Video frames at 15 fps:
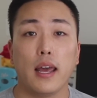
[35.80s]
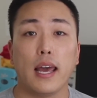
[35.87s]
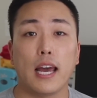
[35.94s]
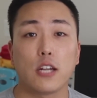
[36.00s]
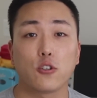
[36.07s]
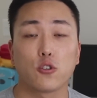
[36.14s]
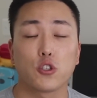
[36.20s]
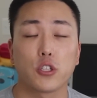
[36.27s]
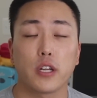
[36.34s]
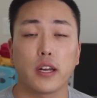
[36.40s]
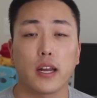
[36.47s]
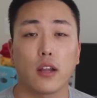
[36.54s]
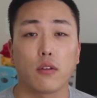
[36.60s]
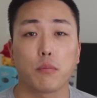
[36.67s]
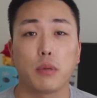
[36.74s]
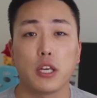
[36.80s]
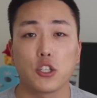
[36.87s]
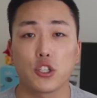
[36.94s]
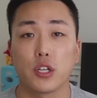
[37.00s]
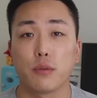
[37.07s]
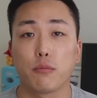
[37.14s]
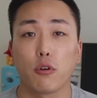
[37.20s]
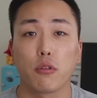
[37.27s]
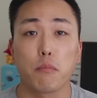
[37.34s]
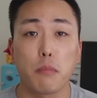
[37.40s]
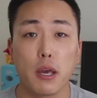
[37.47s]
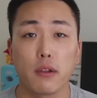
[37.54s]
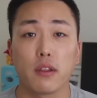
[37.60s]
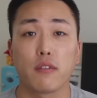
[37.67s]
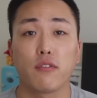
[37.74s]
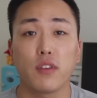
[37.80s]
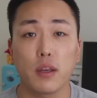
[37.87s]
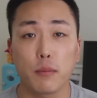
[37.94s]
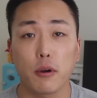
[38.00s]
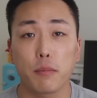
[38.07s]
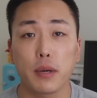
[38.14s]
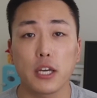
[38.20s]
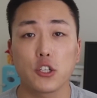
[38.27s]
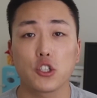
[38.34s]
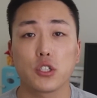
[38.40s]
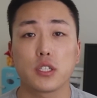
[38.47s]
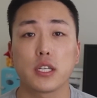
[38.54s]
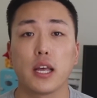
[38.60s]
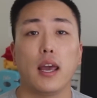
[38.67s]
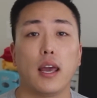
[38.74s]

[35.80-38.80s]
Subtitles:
androgenetic alopecia in both male and female patients.